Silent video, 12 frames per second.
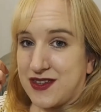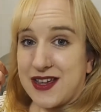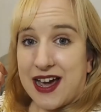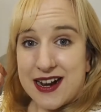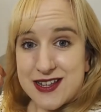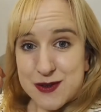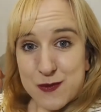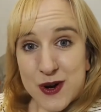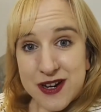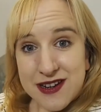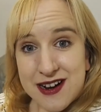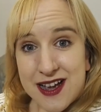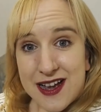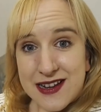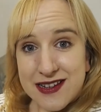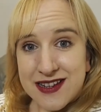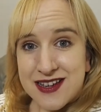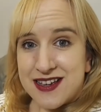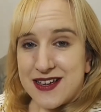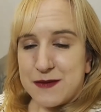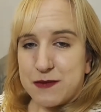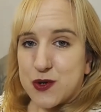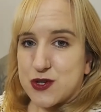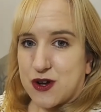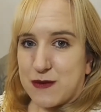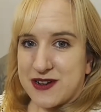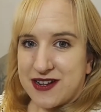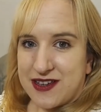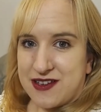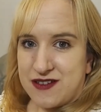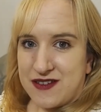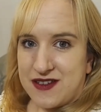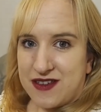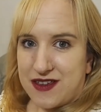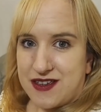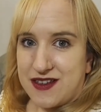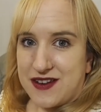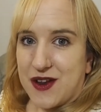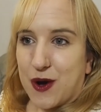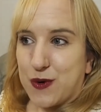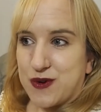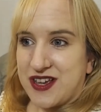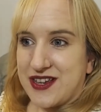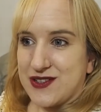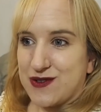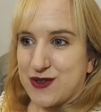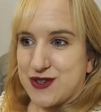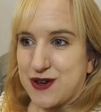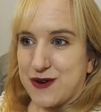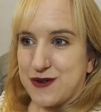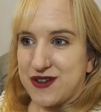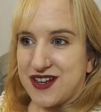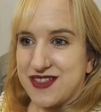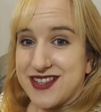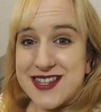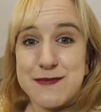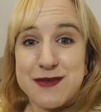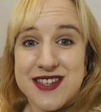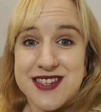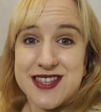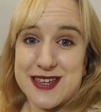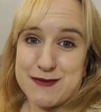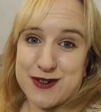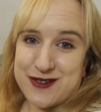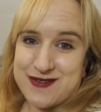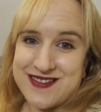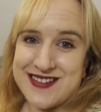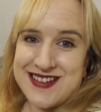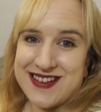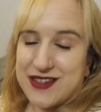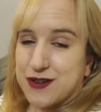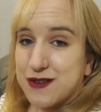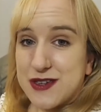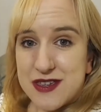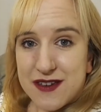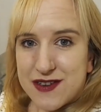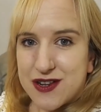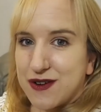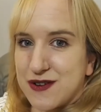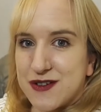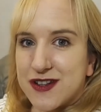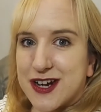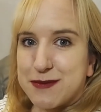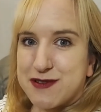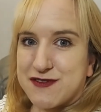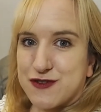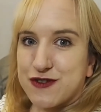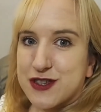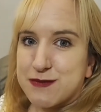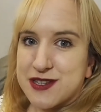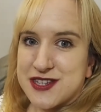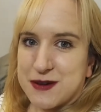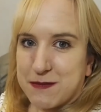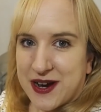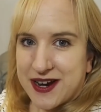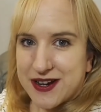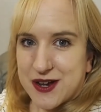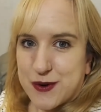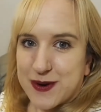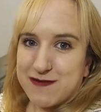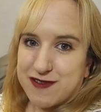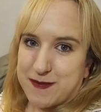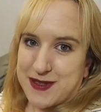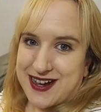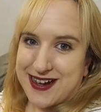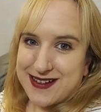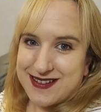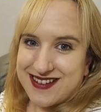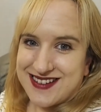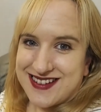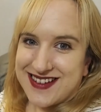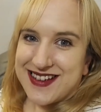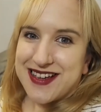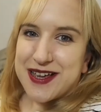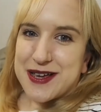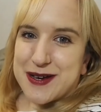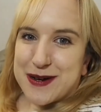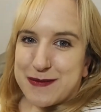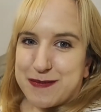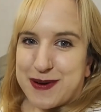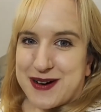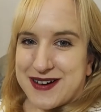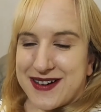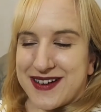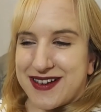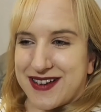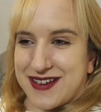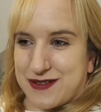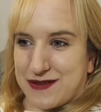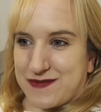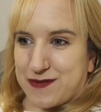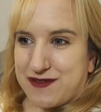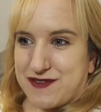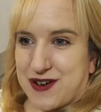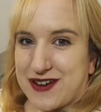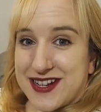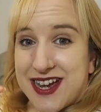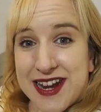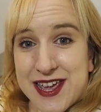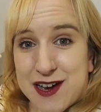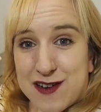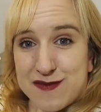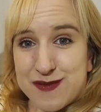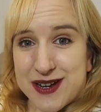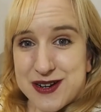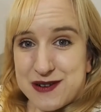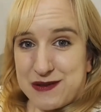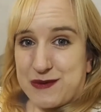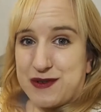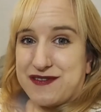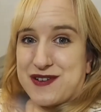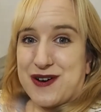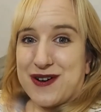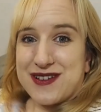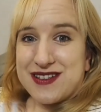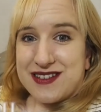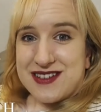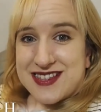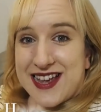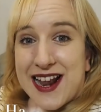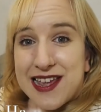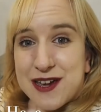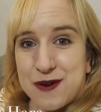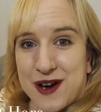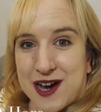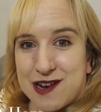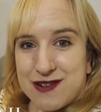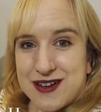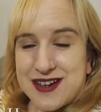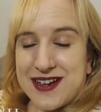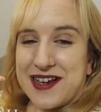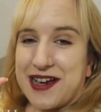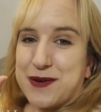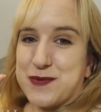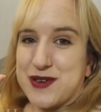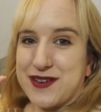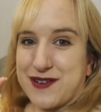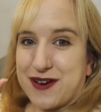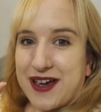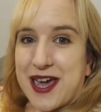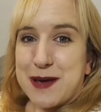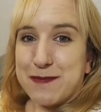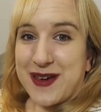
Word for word: Alice in Wonderland. Most commonly known, he's also done the Simpsons theme too. So if you don't know Nightmare Before Christmas, you might know him from that. But we've got Danny Elfman, we've got Sally O'Hara and we've got Ken